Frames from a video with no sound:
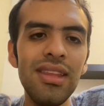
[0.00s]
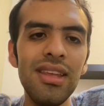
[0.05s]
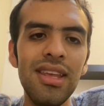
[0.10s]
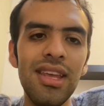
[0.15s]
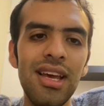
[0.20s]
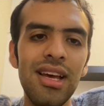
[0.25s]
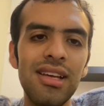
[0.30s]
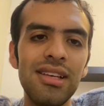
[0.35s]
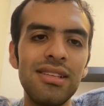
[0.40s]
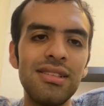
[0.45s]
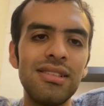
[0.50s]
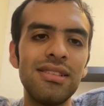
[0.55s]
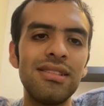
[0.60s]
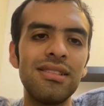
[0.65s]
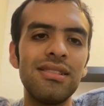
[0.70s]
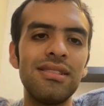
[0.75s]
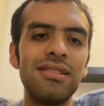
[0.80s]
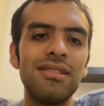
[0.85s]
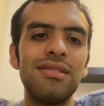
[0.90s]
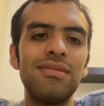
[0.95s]
yeah,
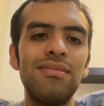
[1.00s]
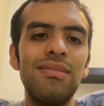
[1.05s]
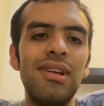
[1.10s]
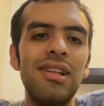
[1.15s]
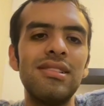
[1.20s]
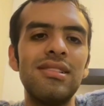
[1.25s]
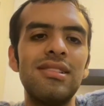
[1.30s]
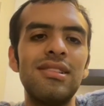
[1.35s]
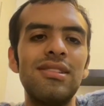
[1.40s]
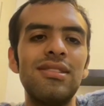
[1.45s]
mill